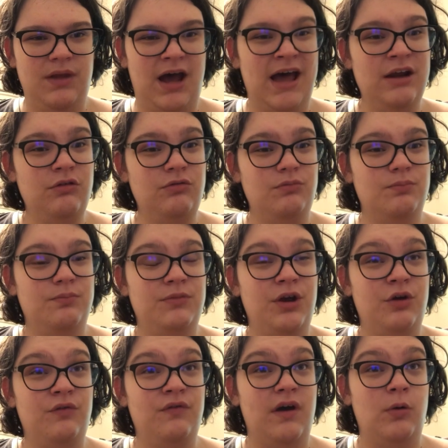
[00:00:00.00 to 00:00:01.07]
I don't
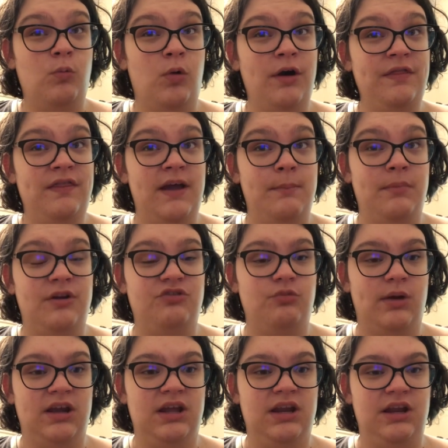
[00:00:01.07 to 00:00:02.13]
know if I want that much
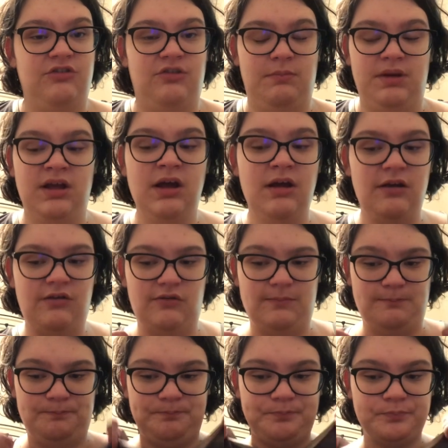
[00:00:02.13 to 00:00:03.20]
recognition, because
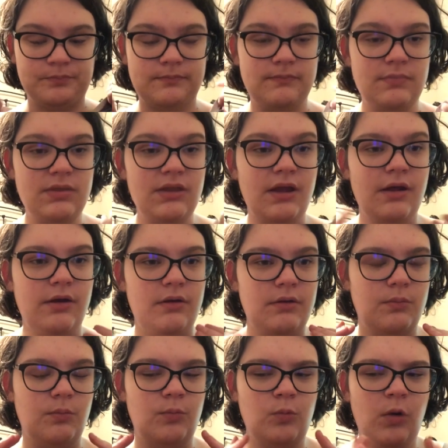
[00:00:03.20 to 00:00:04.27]

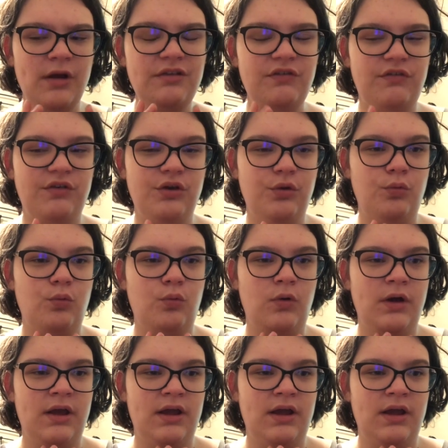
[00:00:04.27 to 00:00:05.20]
once you